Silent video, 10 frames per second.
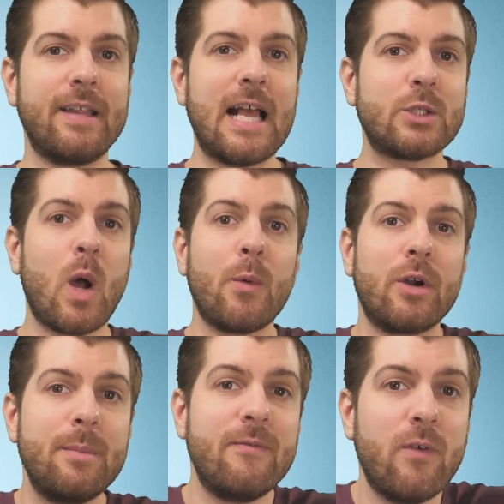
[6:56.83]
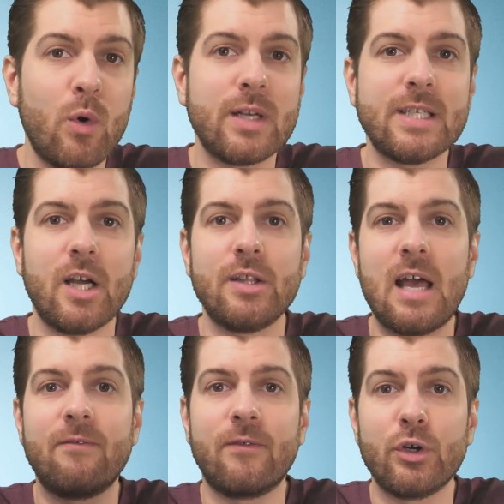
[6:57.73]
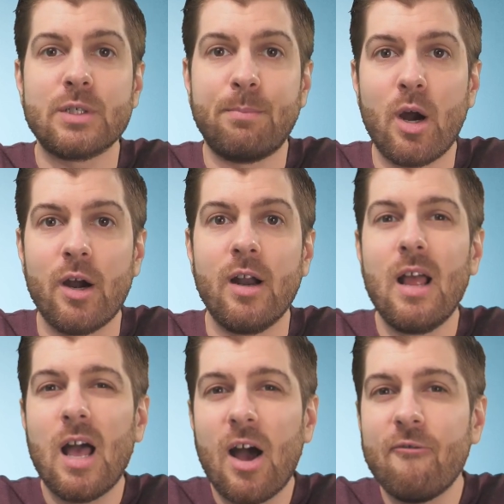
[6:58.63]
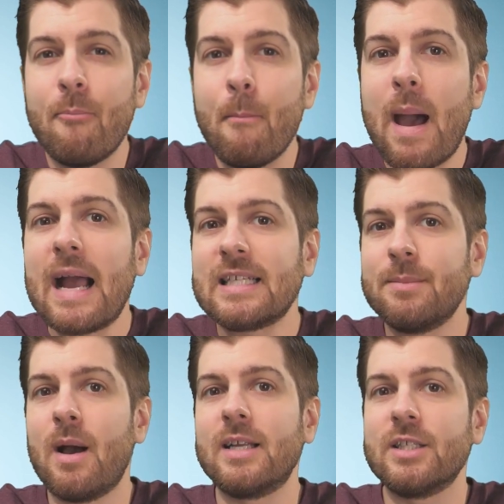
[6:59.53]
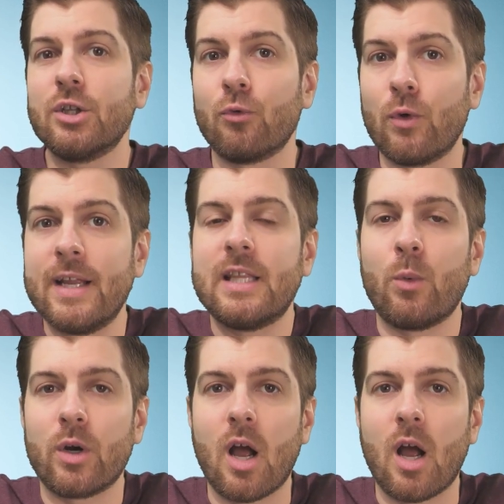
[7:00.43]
and that's why we're going to be focusing on that first part of maximizing the rate that we're